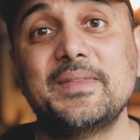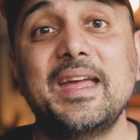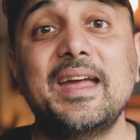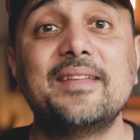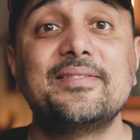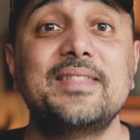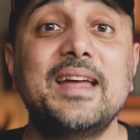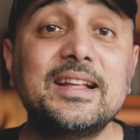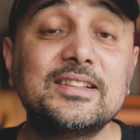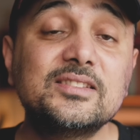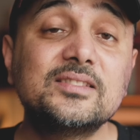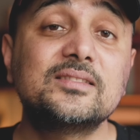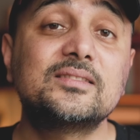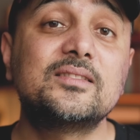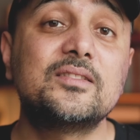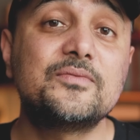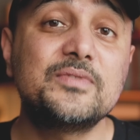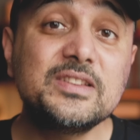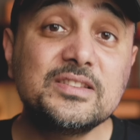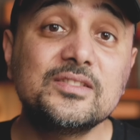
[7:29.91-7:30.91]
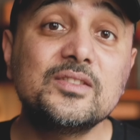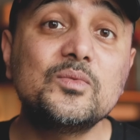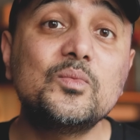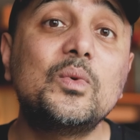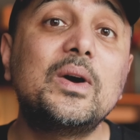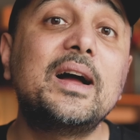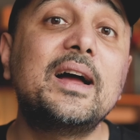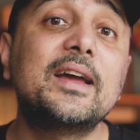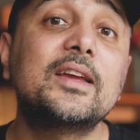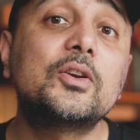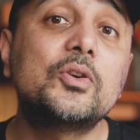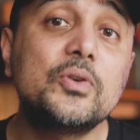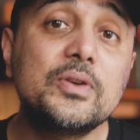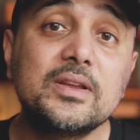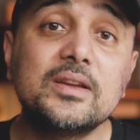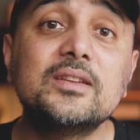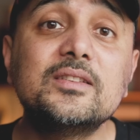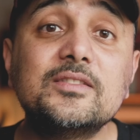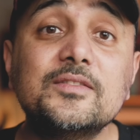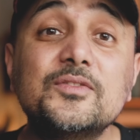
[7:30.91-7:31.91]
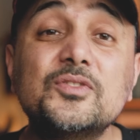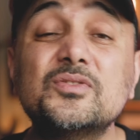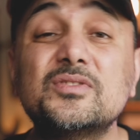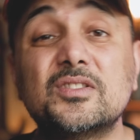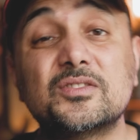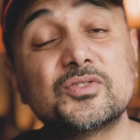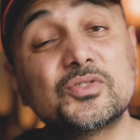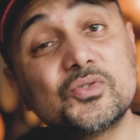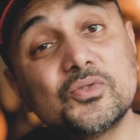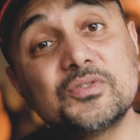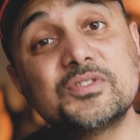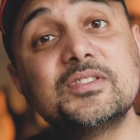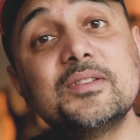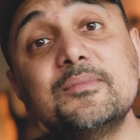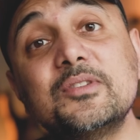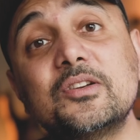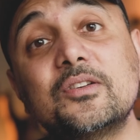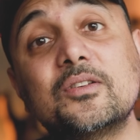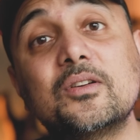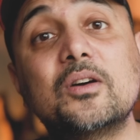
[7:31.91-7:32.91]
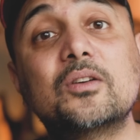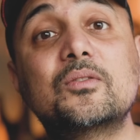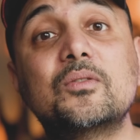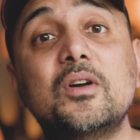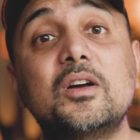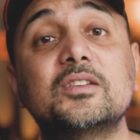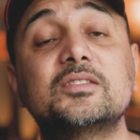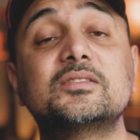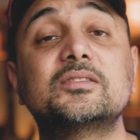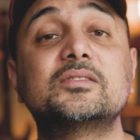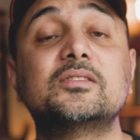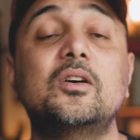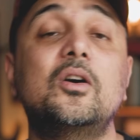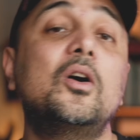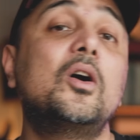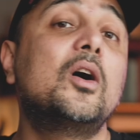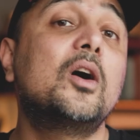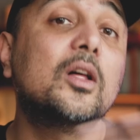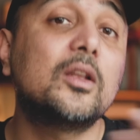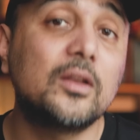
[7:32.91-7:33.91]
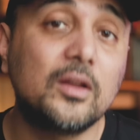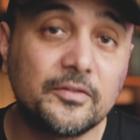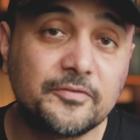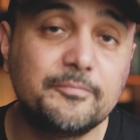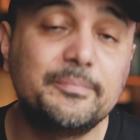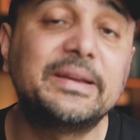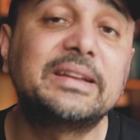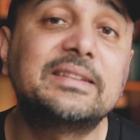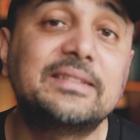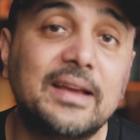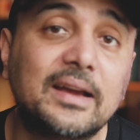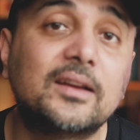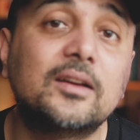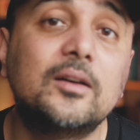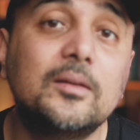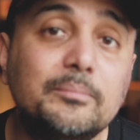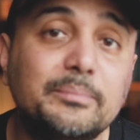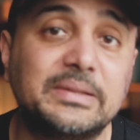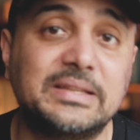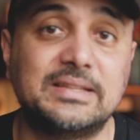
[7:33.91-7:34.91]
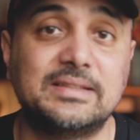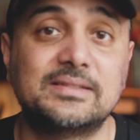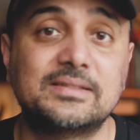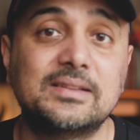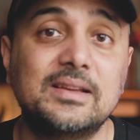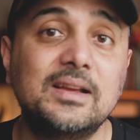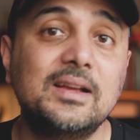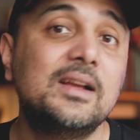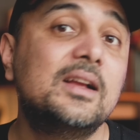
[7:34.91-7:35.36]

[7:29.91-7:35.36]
And that's the reason why coding interviews are so similar across all of big tech companies.